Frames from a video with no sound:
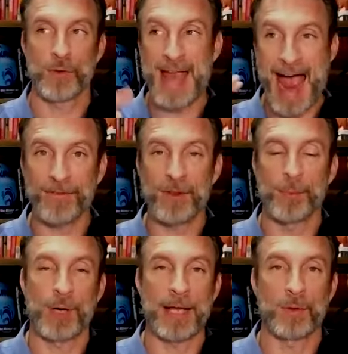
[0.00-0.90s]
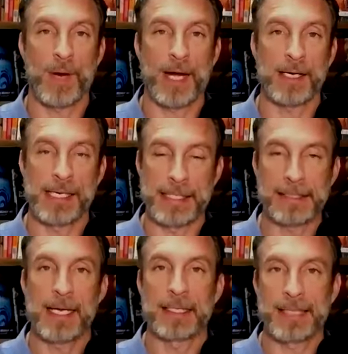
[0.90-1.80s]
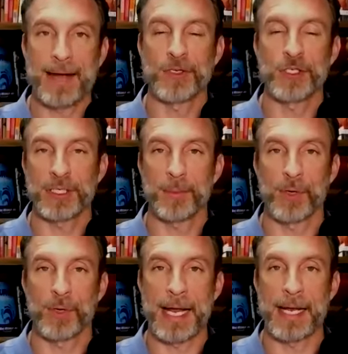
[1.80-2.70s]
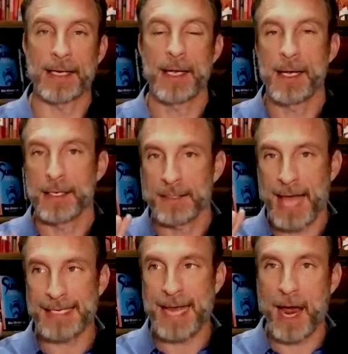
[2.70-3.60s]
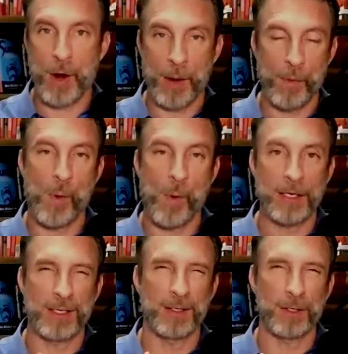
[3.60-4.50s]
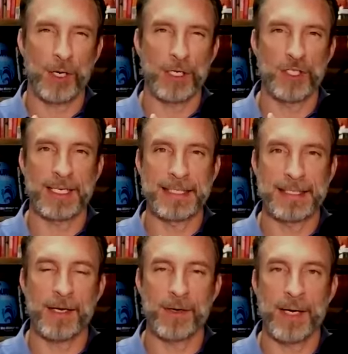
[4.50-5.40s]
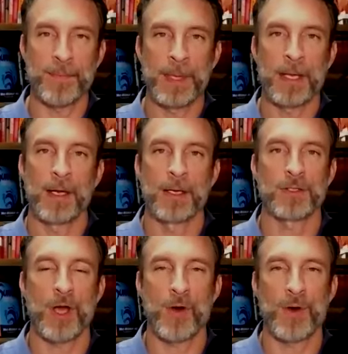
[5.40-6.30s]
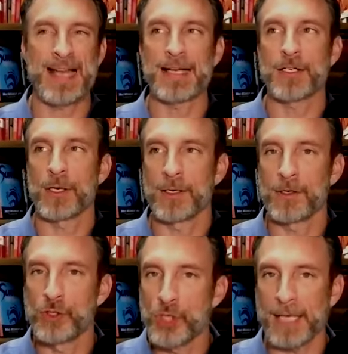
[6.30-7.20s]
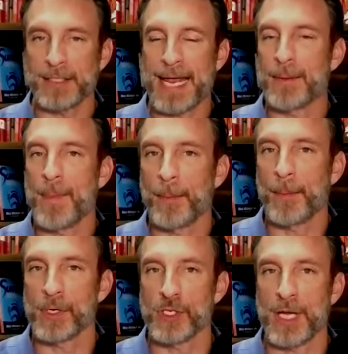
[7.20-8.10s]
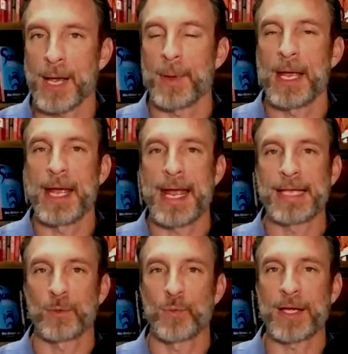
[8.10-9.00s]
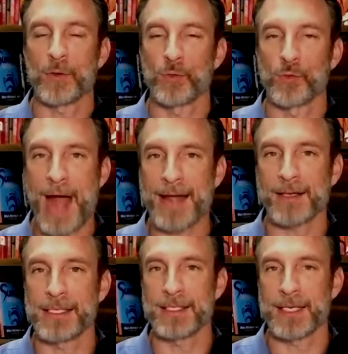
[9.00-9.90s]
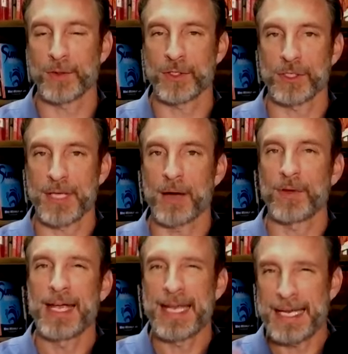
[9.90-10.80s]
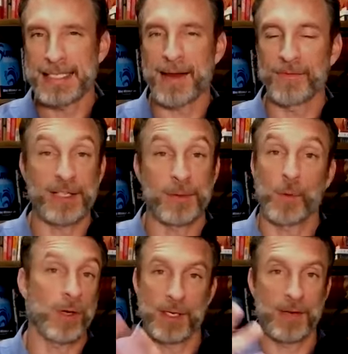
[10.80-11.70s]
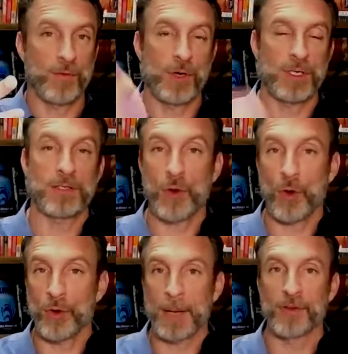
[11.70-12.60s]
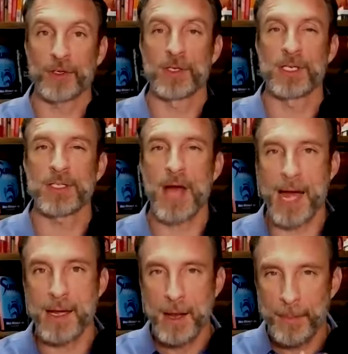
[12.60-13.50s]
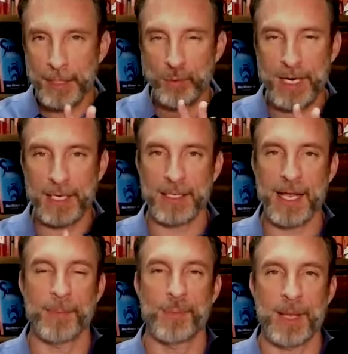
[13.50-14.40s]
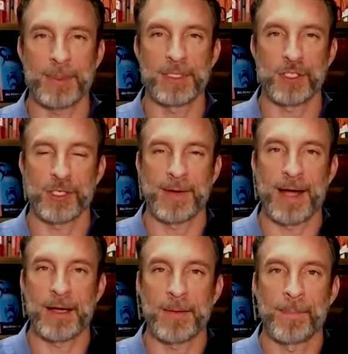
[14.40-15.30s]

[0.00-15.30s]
We have the brand awareness, leveraging the brand. That's how I want you to encourage to consider it. So it's not just a membership. It's a way to radically distinguish yourself. Is that investment worth it? And of course, that's totally up for you to decide, but I just wanted to put that positioning around it.